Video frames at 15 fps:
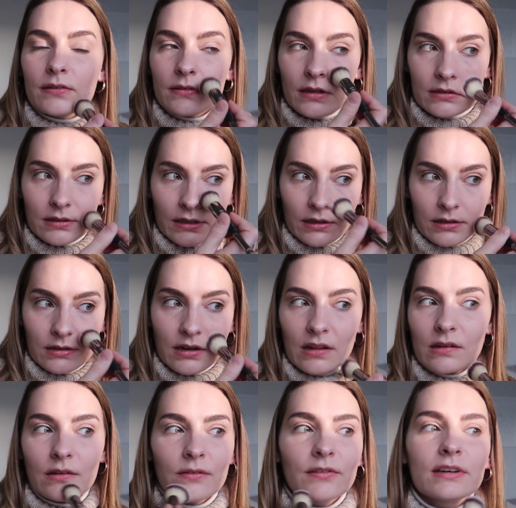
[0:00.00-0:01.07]
So that's like
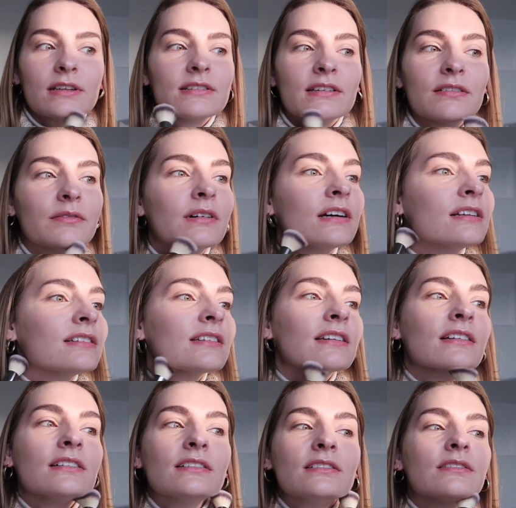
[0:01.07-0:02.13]
another reason why it's
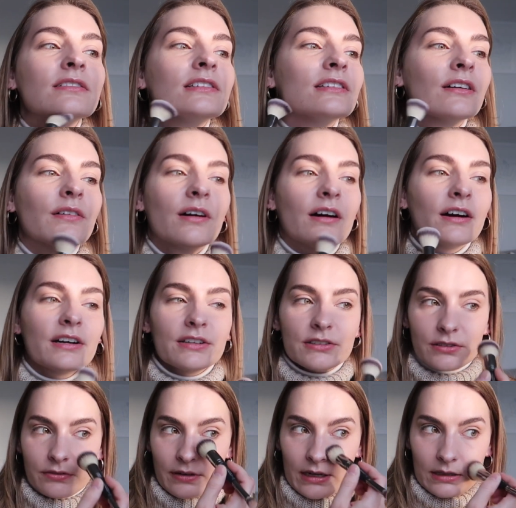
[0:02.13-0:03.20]
like so hard
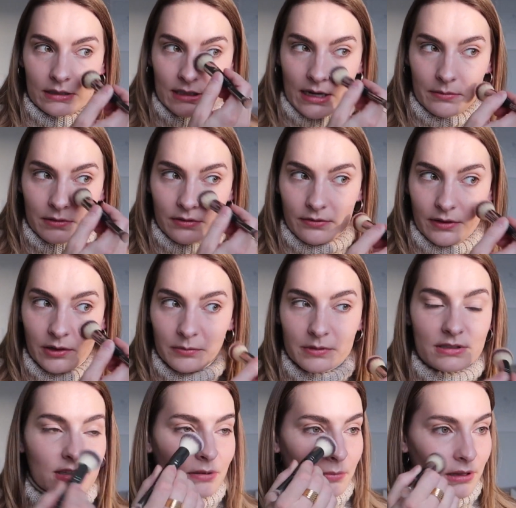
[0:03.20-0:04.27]
to find the time to film.
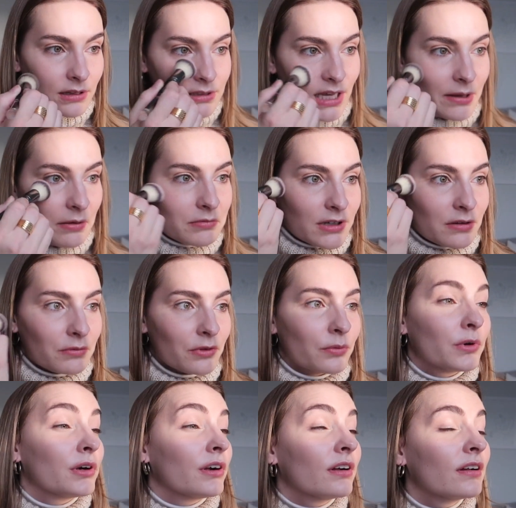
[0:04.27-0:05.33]
It's by the time I'm done with
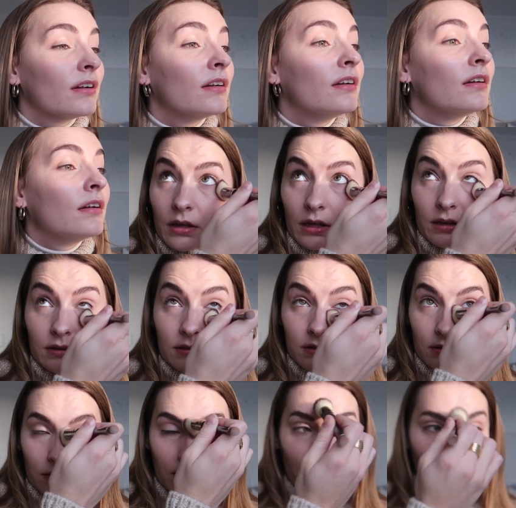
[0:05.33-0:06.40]
work,
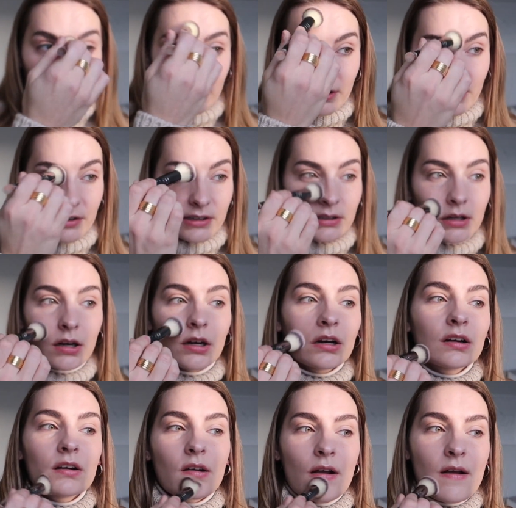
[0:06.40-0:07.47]
it's literally already
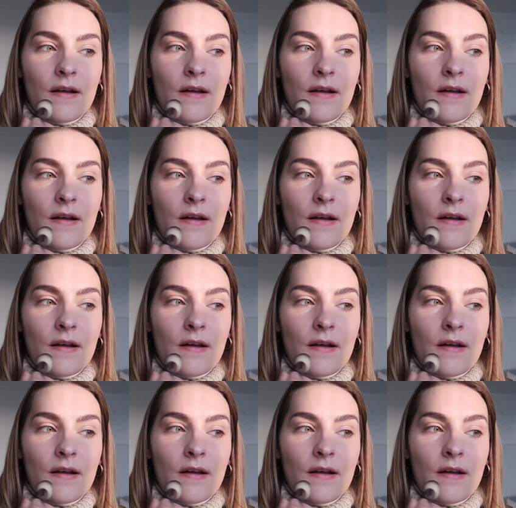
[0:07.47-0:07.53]
dark.